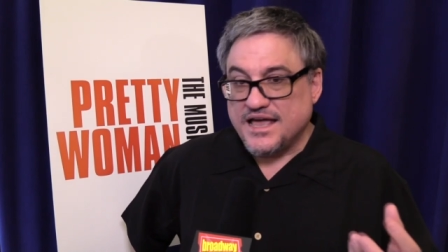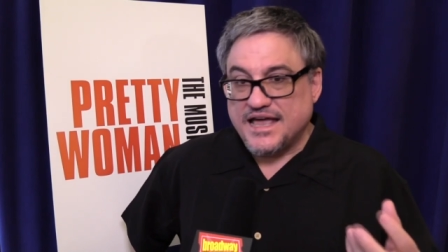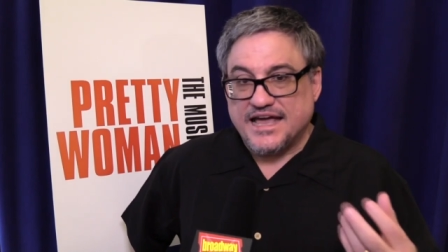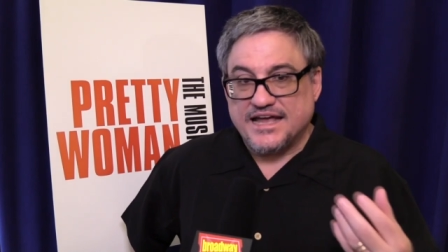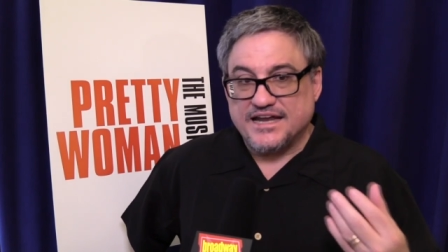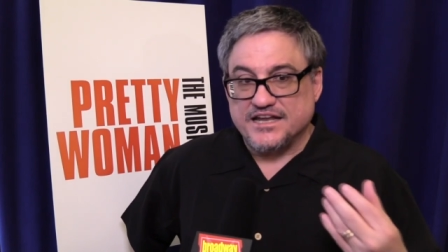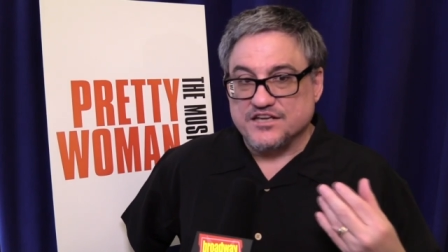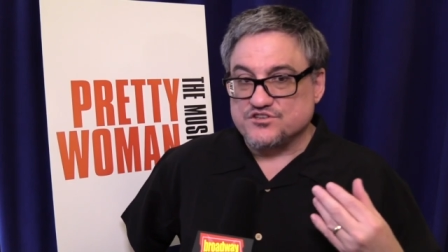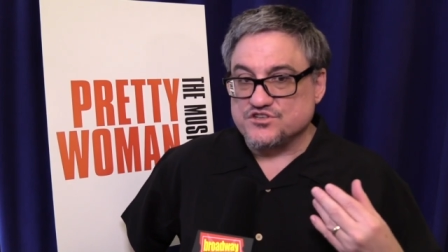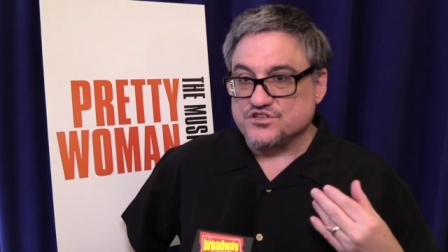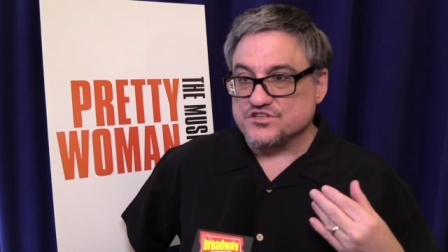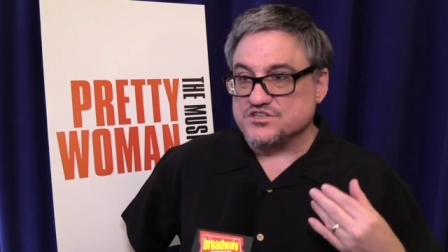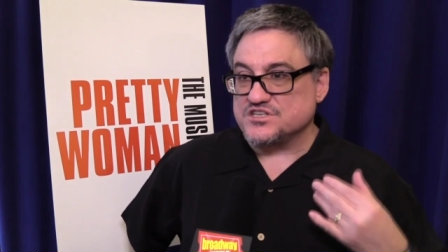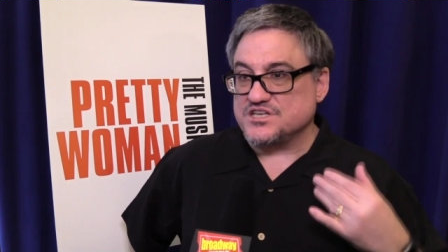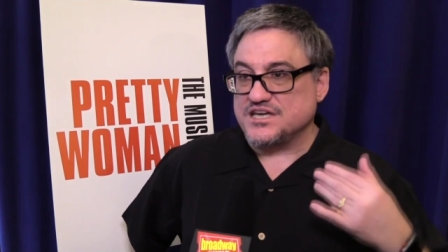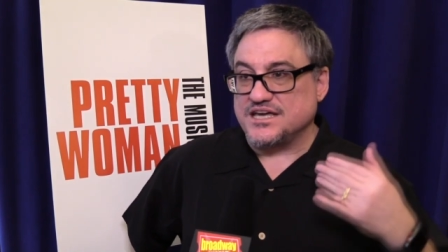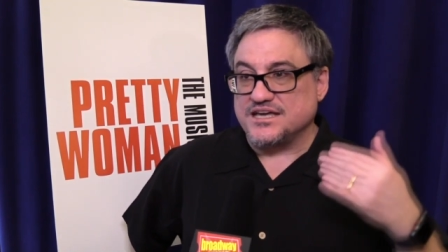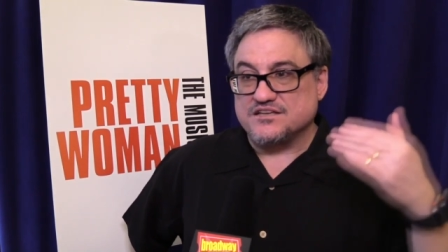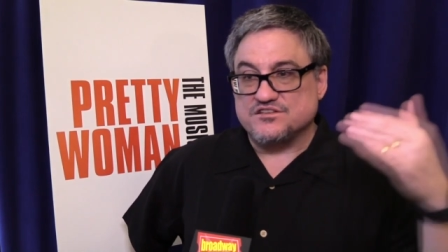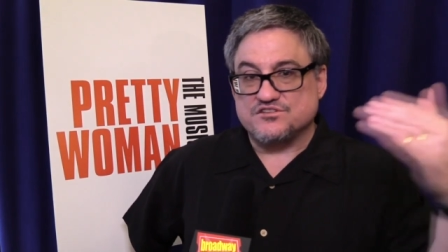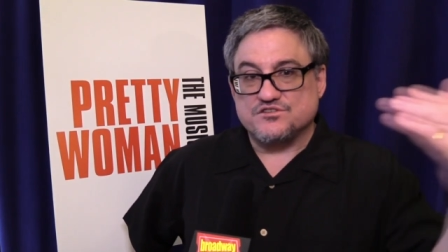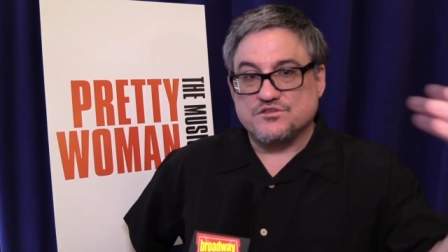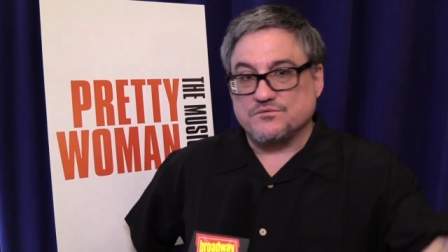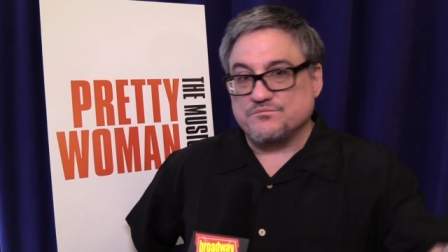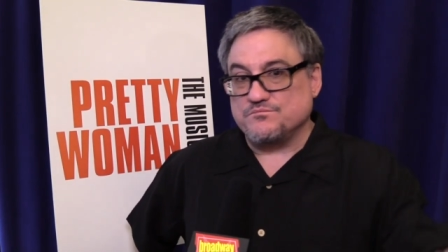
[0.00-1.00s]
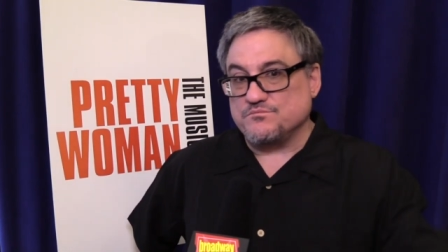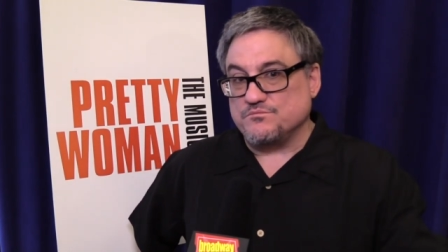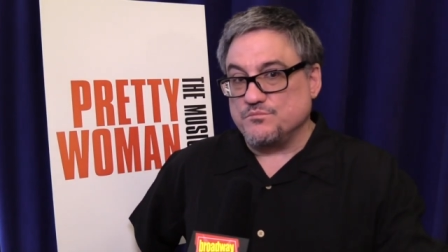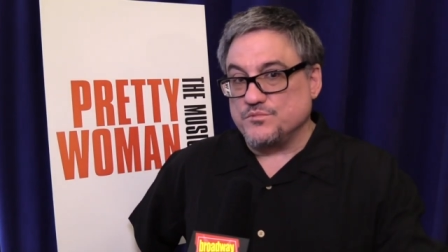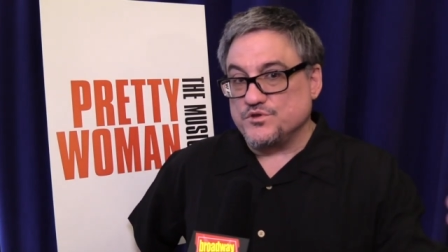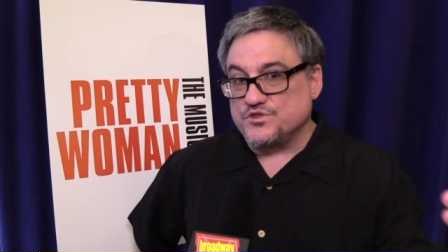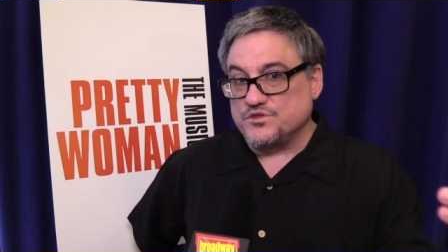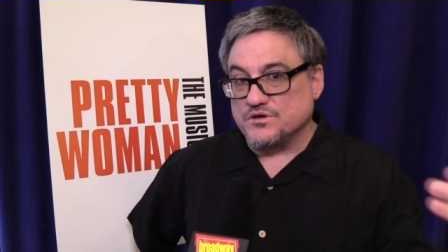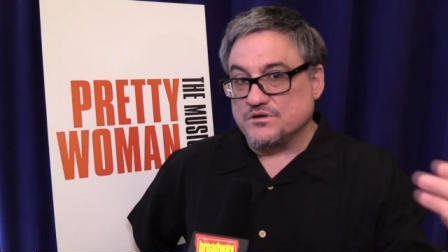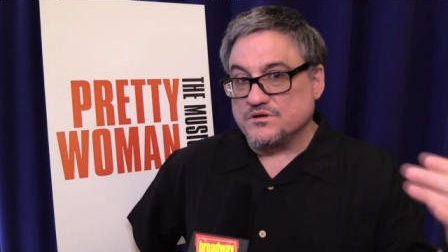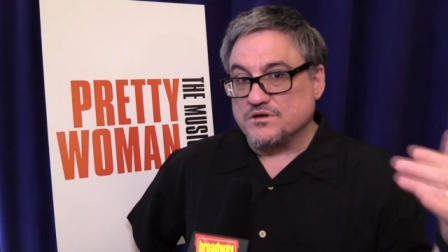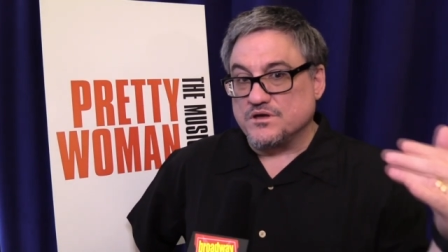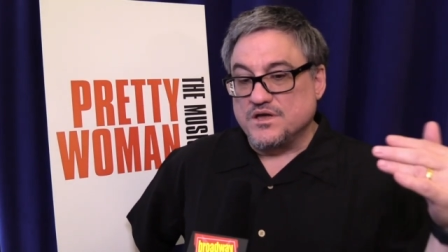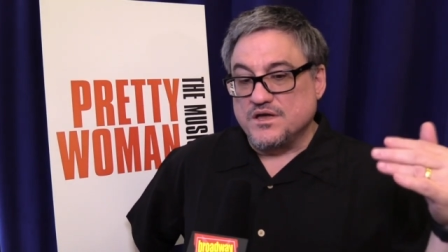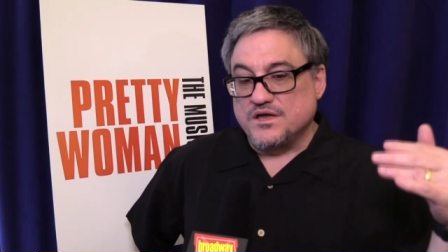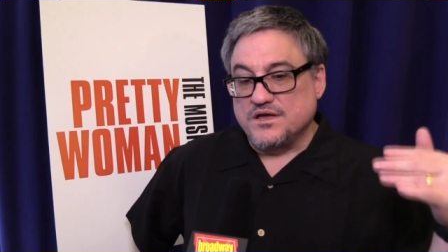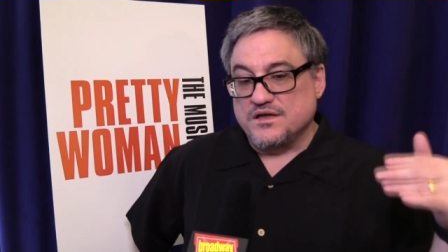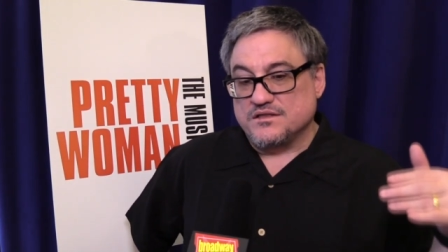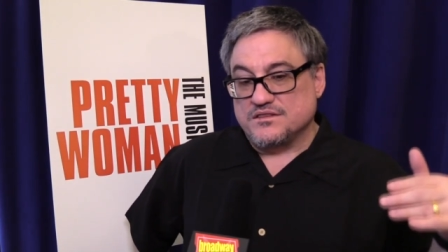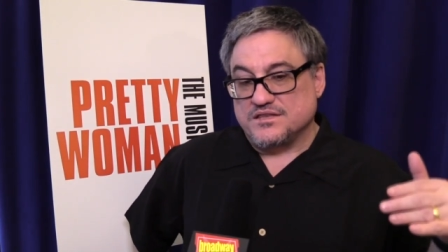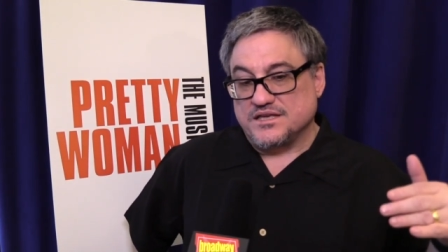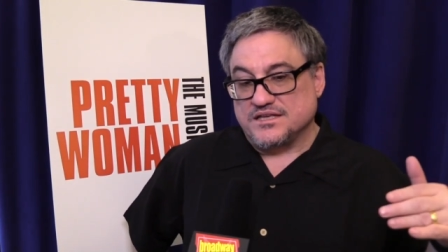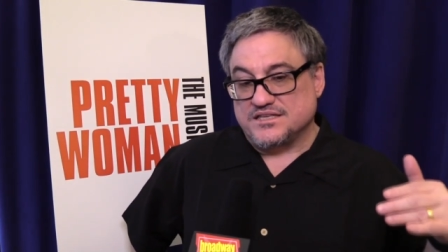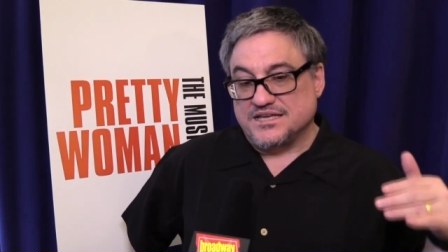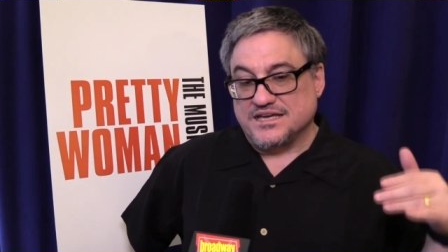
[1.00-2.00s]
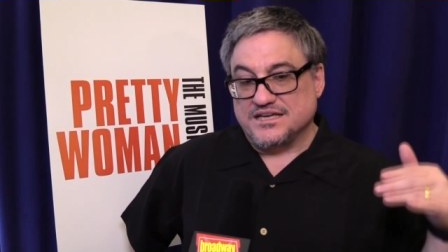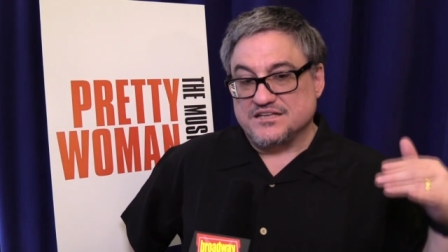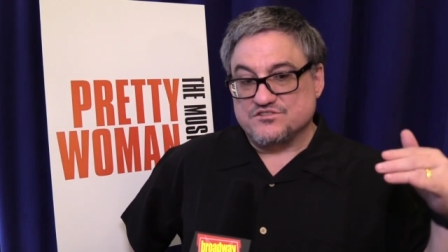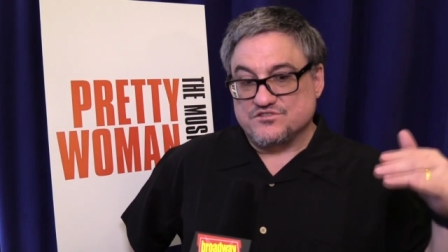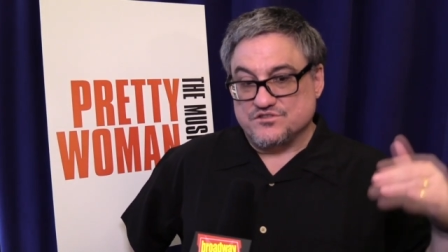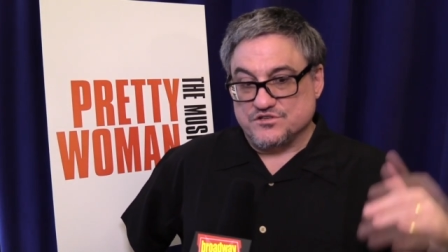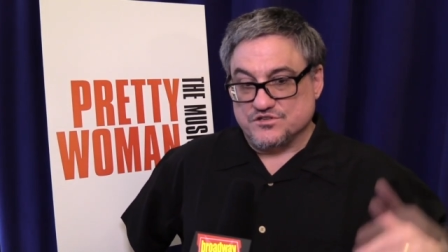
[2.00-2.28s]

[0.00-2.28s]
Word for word: and it just takes the, the it takes